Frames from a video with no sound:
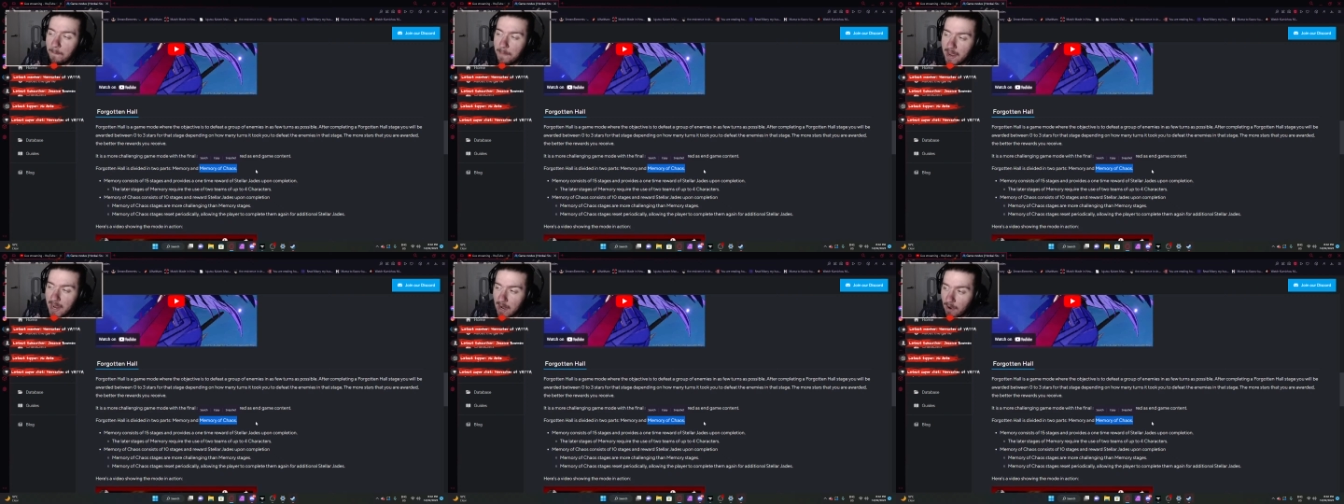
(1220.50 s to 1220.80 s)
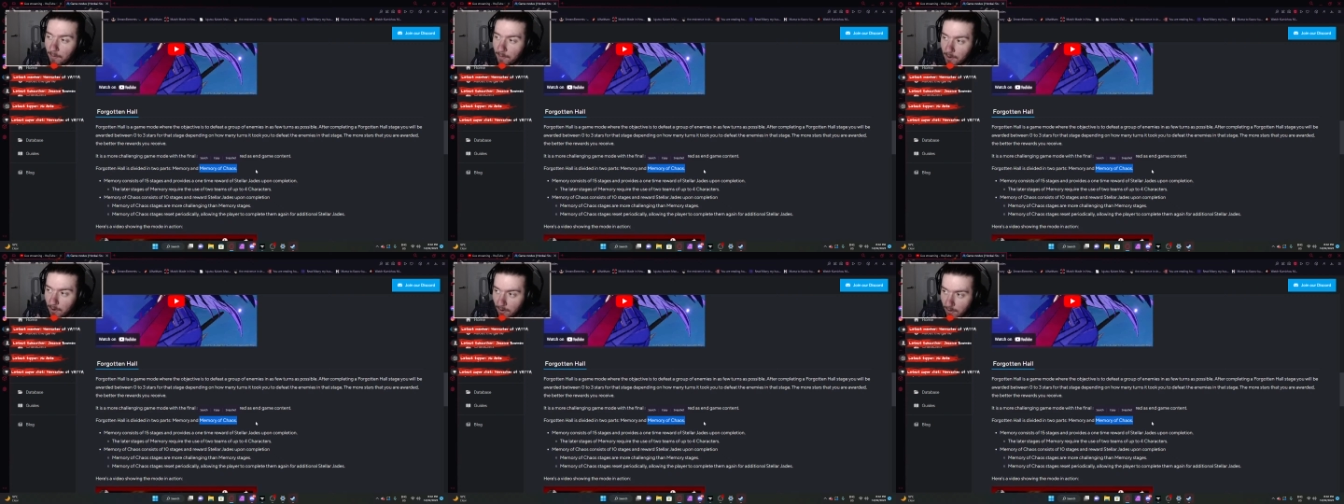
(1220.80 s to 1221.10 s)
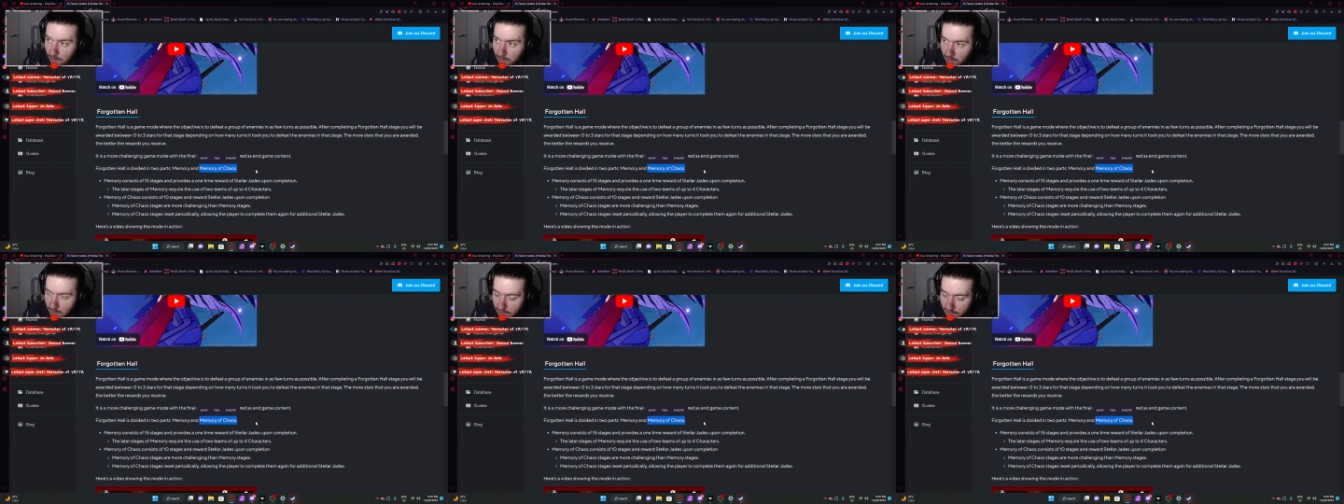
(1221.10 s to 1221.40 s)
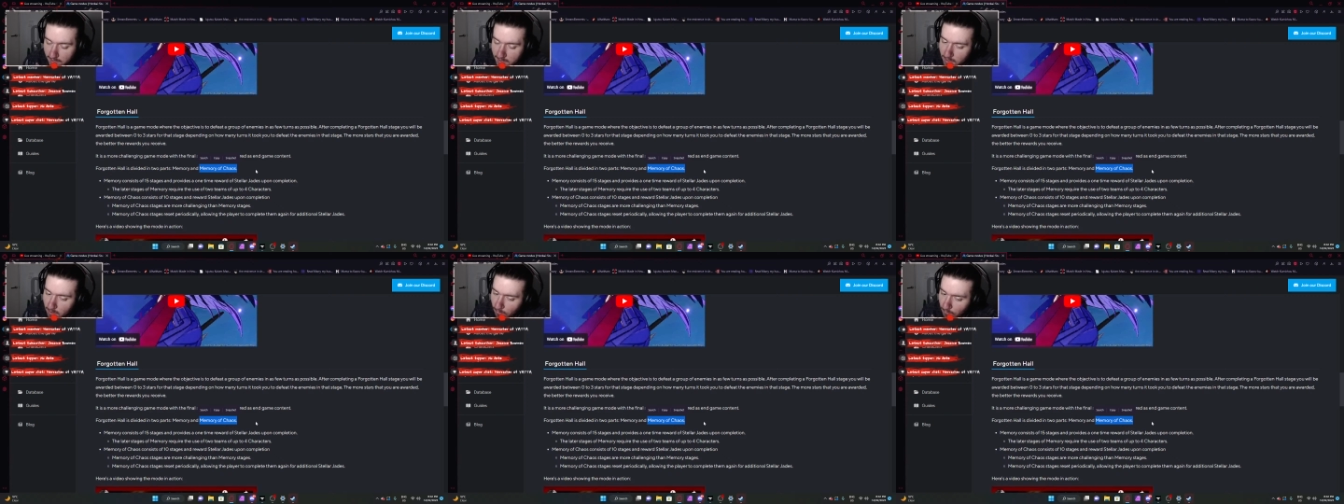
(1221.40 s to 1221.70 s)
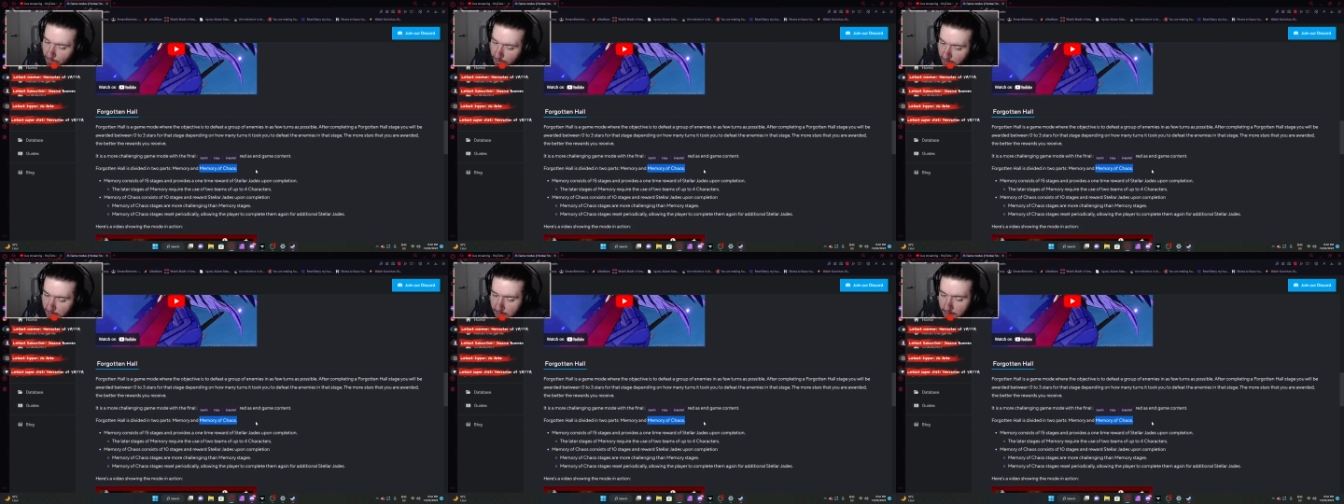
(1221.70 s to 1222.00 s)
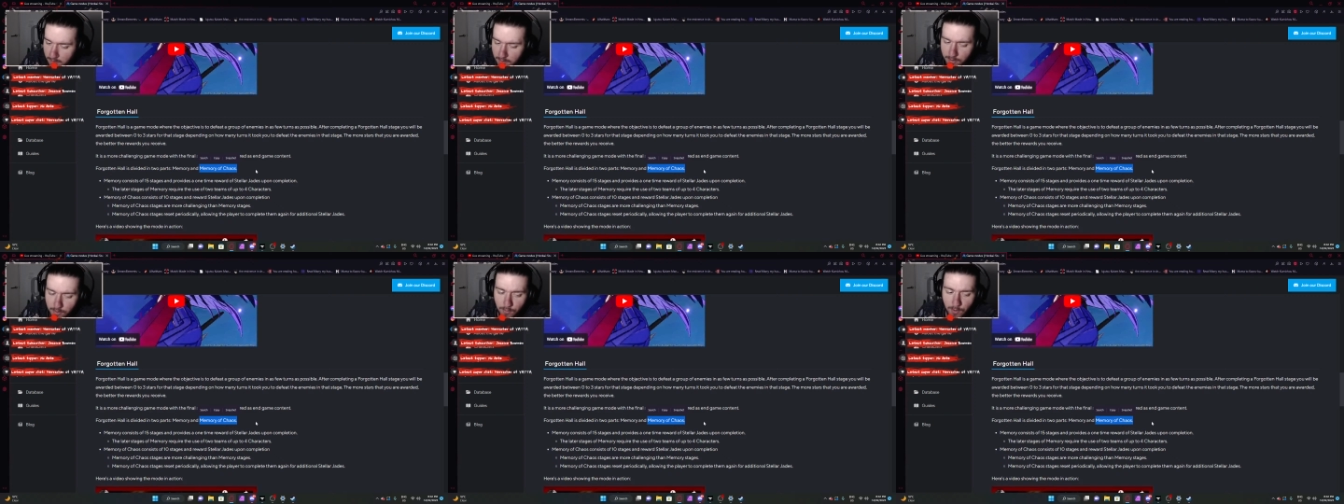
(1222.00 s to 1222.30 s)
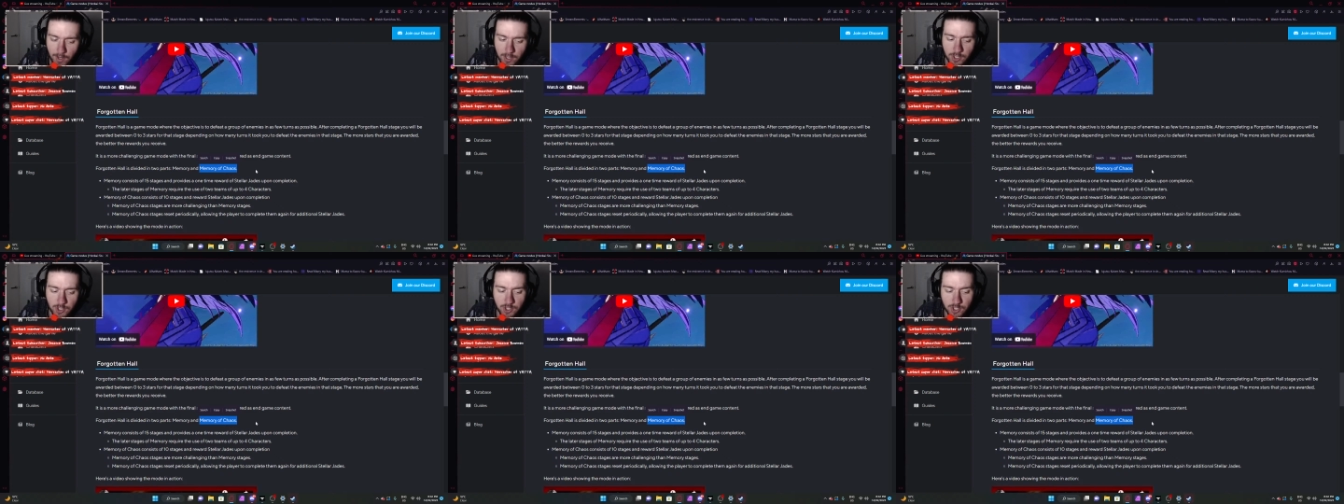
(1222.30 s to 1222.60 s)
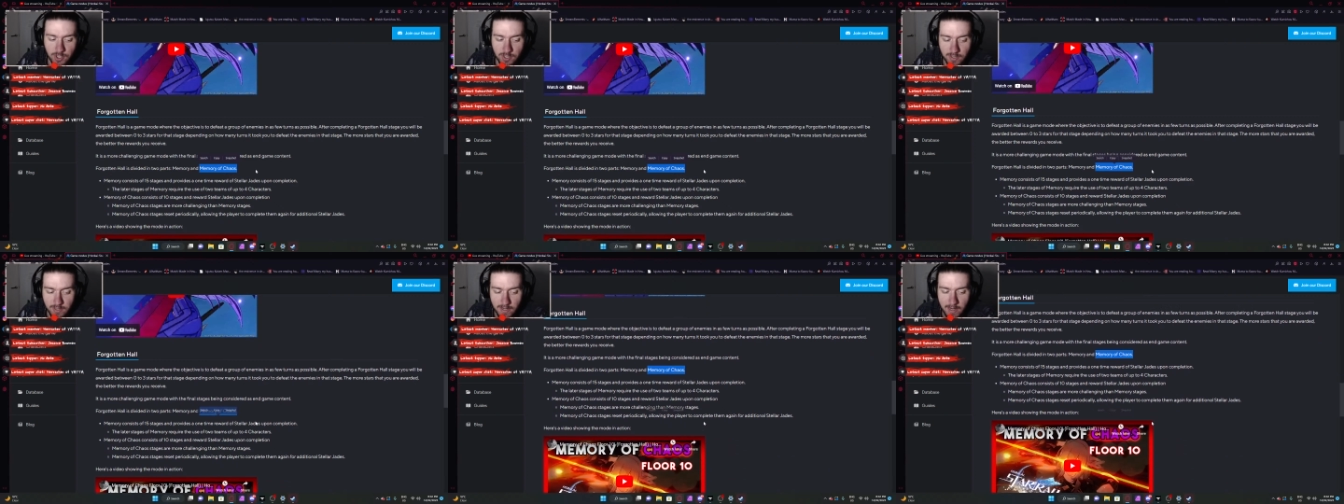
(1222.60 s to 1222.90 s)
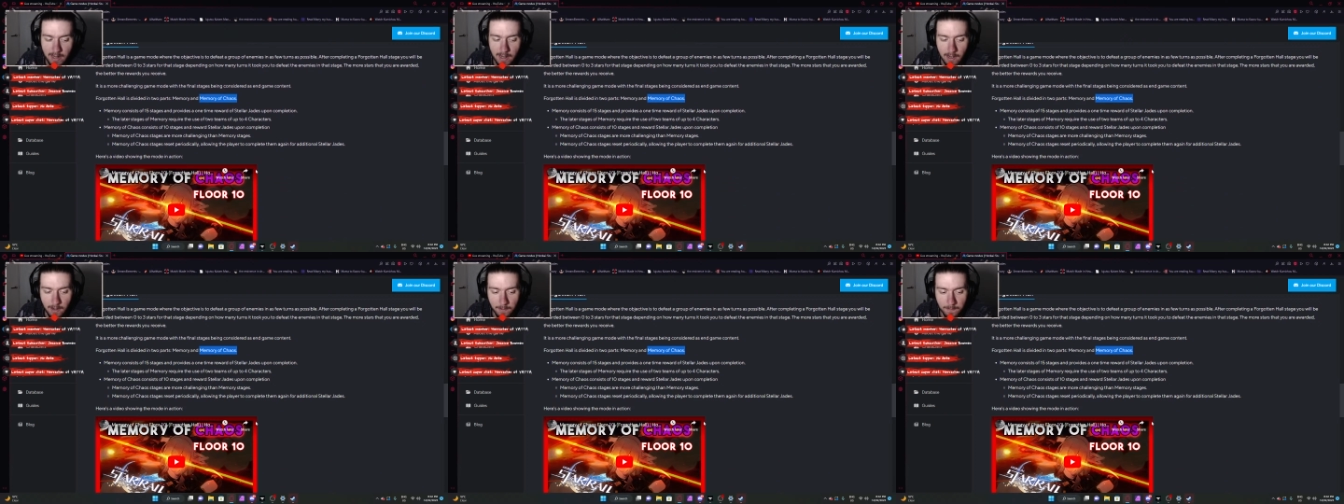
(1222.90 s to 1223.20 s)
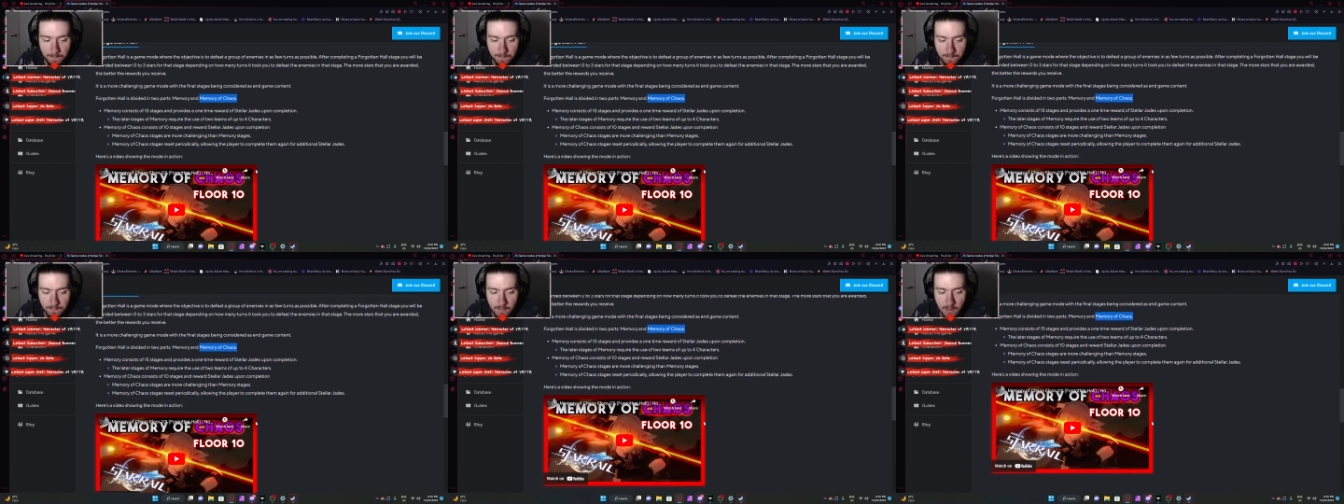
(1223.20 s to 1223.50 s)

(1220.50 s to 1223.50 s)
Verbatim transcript: periodically is the real question now?